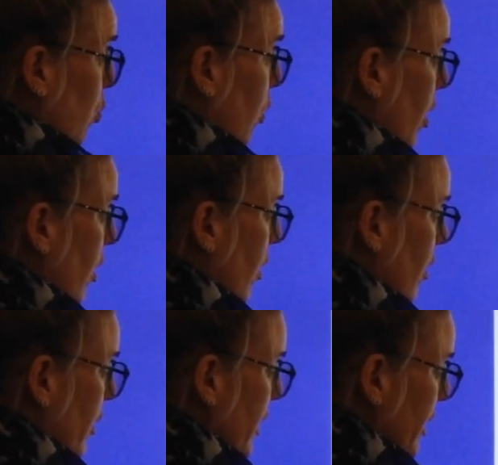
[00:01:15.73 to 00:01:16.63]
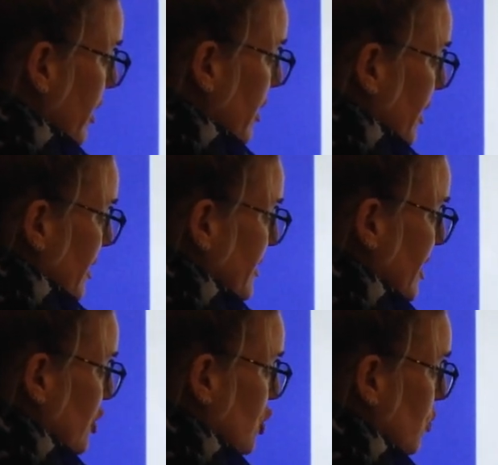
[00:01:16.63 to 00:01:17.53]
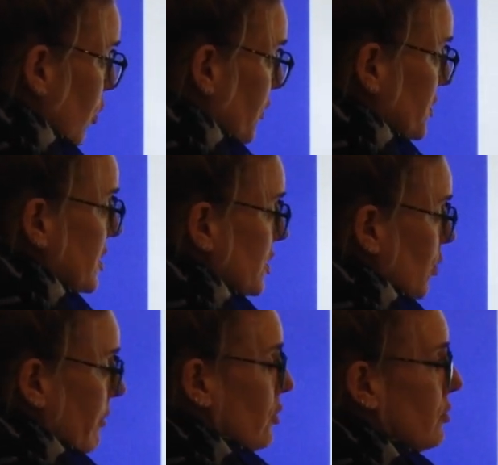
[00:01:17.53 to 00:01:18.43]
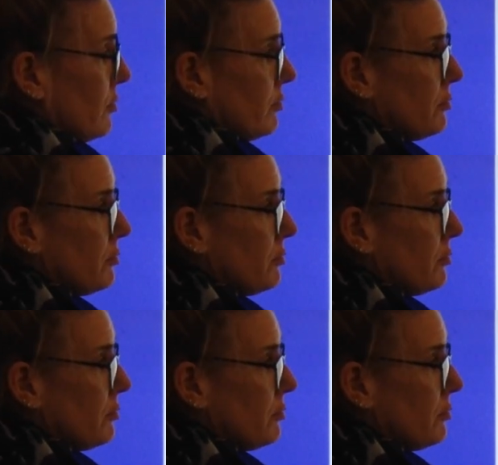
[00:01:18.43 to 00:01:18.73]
Why did you want a squirrel?